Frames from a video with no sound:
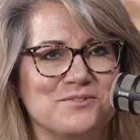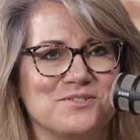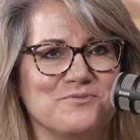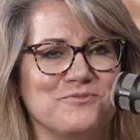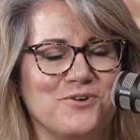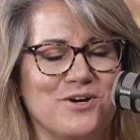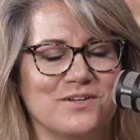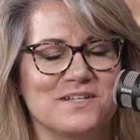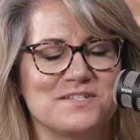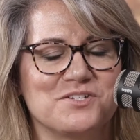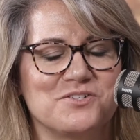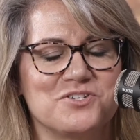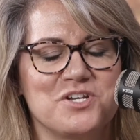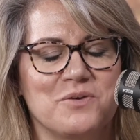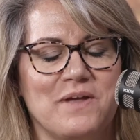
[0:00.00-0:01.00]
So for our
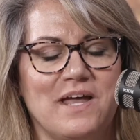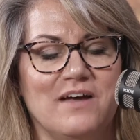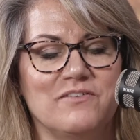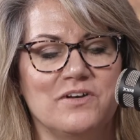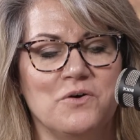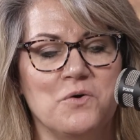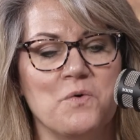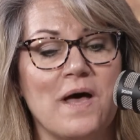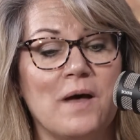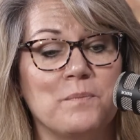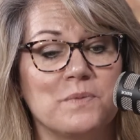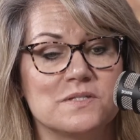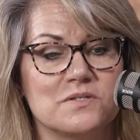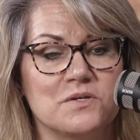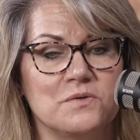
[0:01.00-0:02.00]
listeners, we have a whole
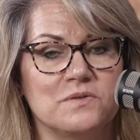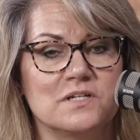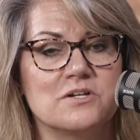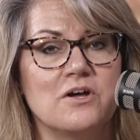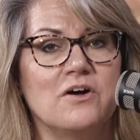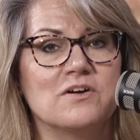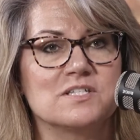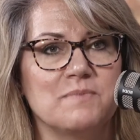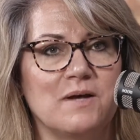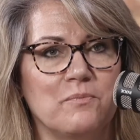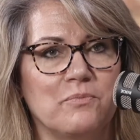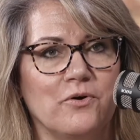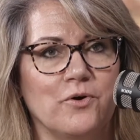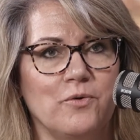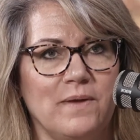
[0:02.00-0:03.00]
episode that talks
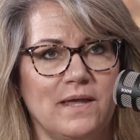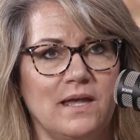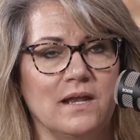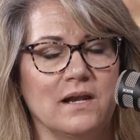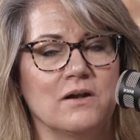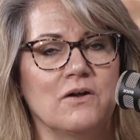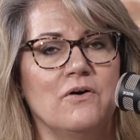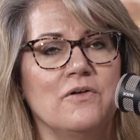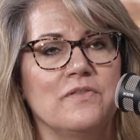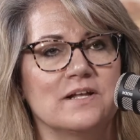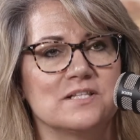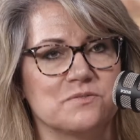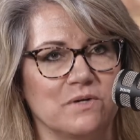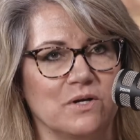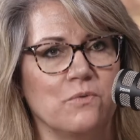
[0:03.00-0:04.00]
about probate and all
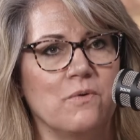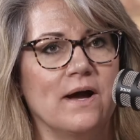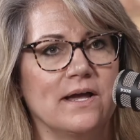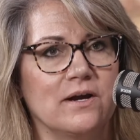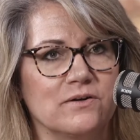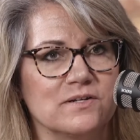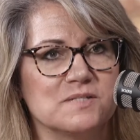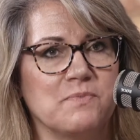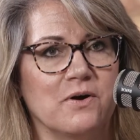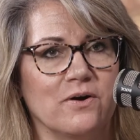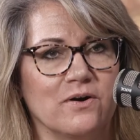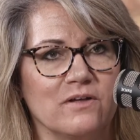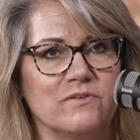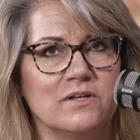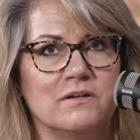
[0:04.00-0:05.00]
that's required as
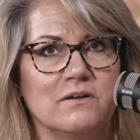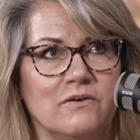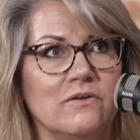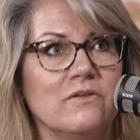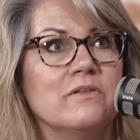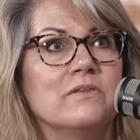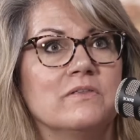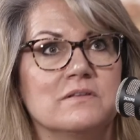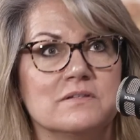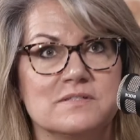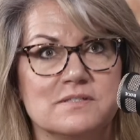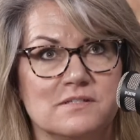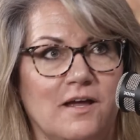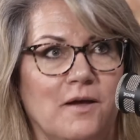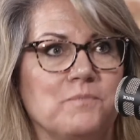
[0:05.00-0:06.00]
part of it and all the
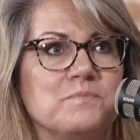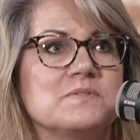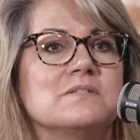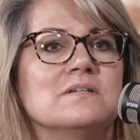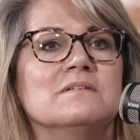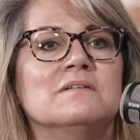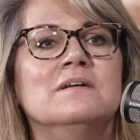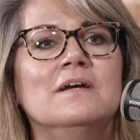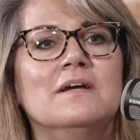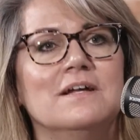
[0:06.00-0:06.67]
steps and